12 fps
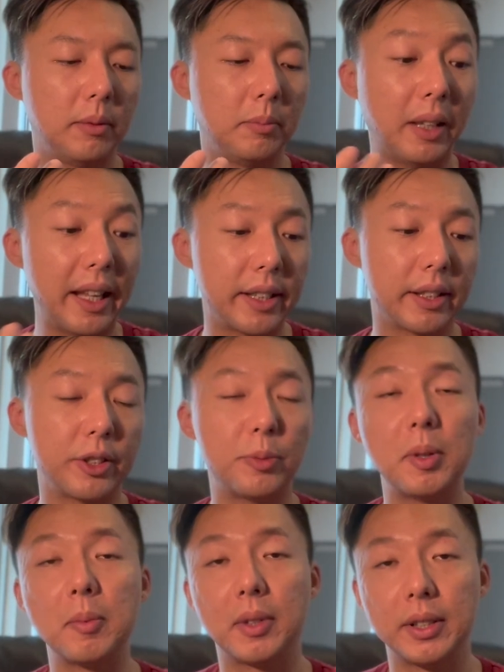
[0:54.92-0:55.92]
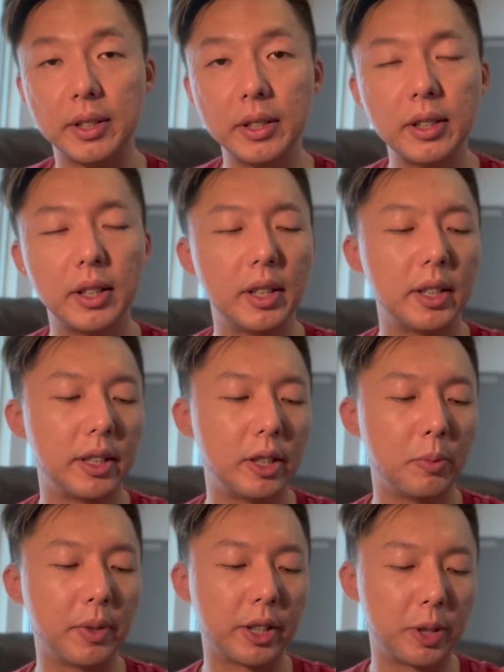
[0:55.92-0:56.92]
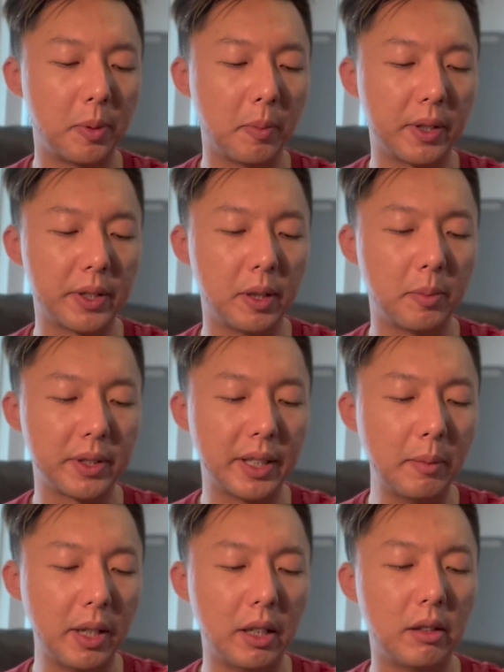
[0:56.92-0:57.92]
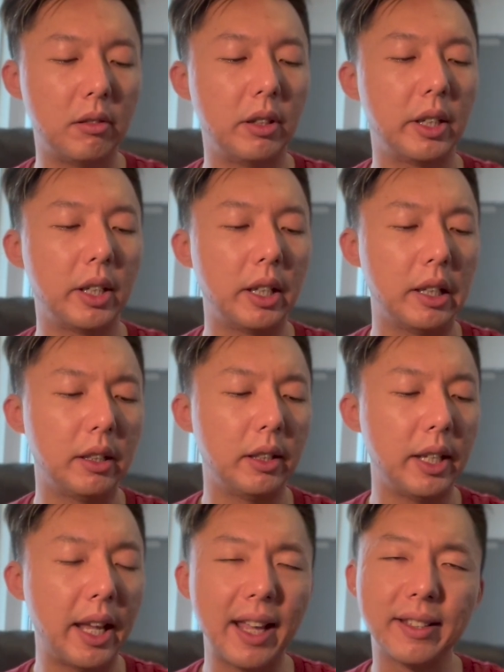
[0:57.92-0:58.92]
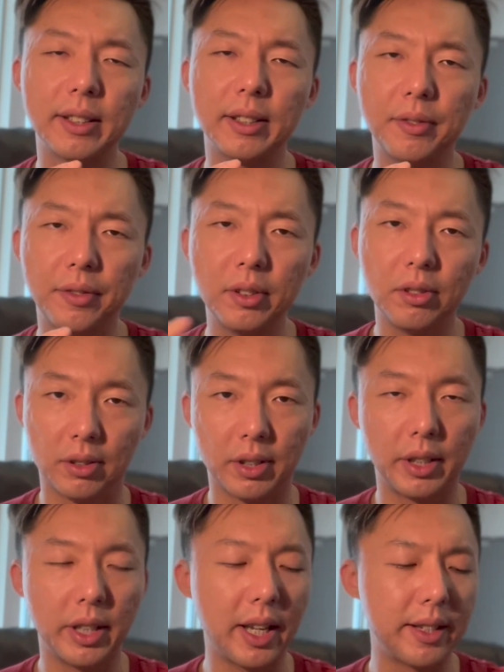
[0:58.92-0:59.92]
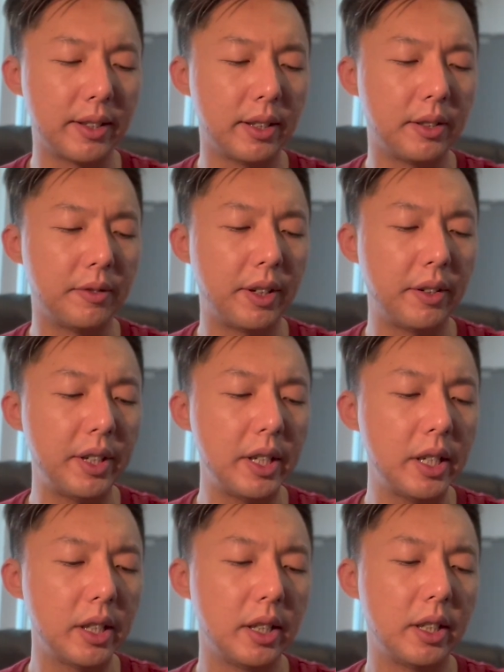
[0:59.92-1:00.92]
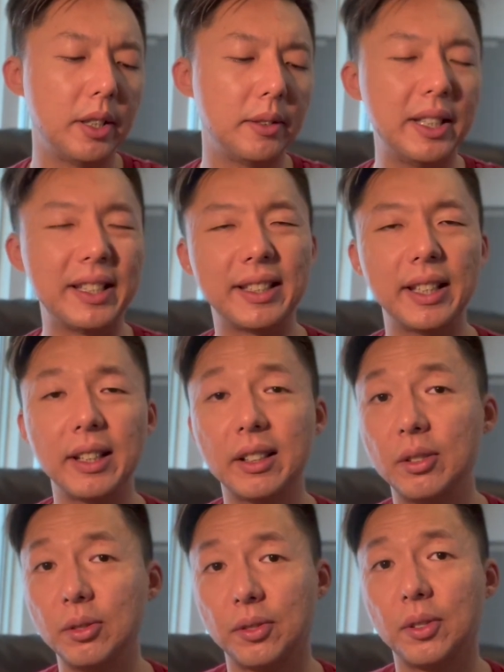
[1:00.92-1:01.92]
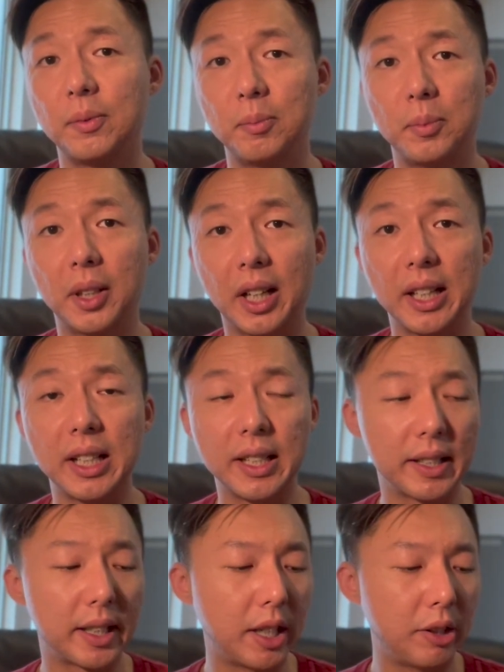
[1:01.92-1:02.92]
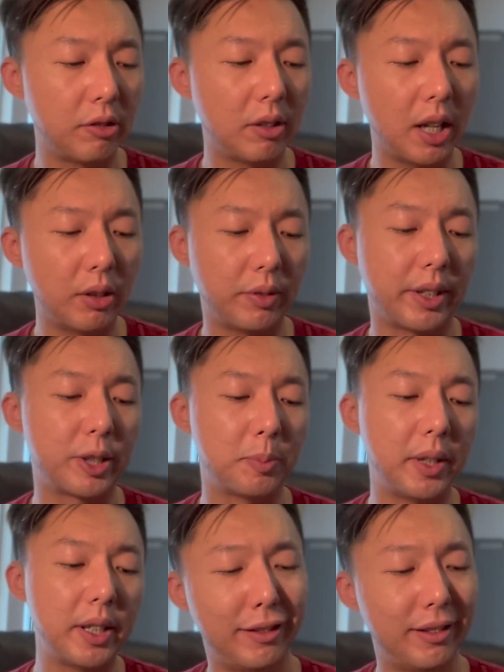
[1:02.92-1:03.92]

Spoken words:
like the Speedmaster, the Omega Speedmaster, but somehow it has a different look. It has a very distinct look from Pagani Design. I don't know how to explain it.